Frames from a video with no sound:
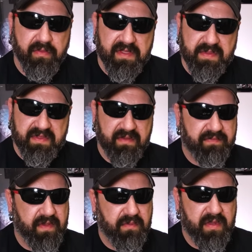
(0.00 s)
And this was a
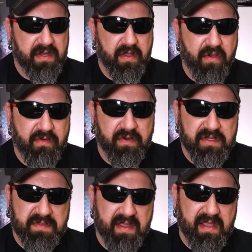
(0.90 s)
fun one to go over
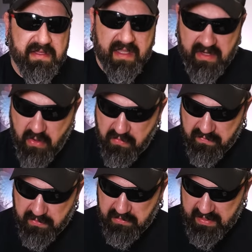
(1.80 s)
just because I got to go
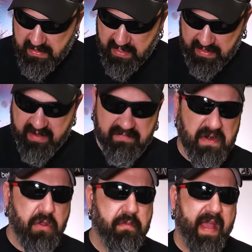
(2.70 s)
over a lot of
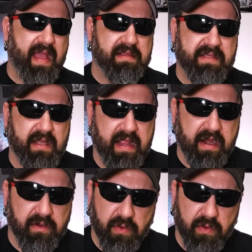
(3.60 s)
new bands on here,